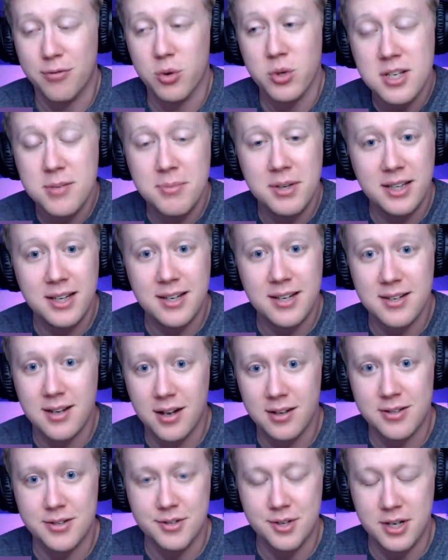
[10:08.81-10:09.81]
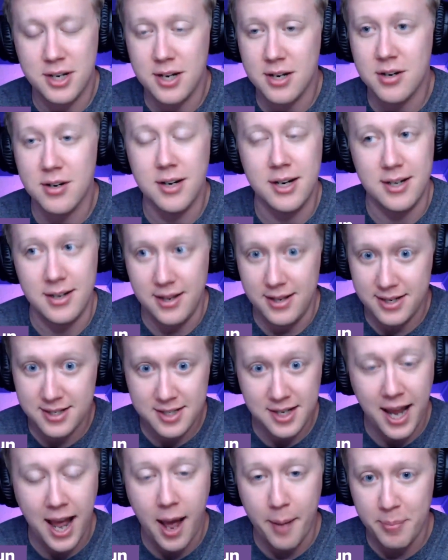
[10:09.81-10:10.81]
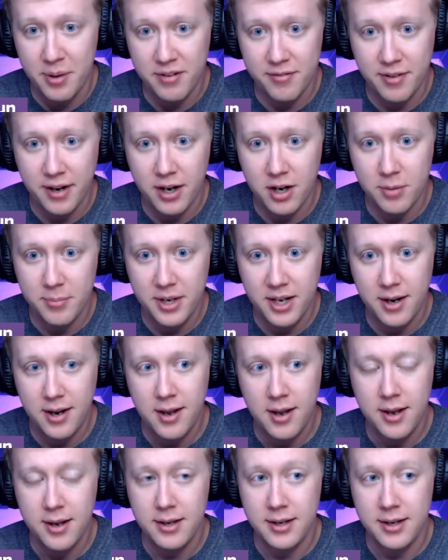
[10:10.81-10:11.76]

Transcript: $14 million a year in this cap environment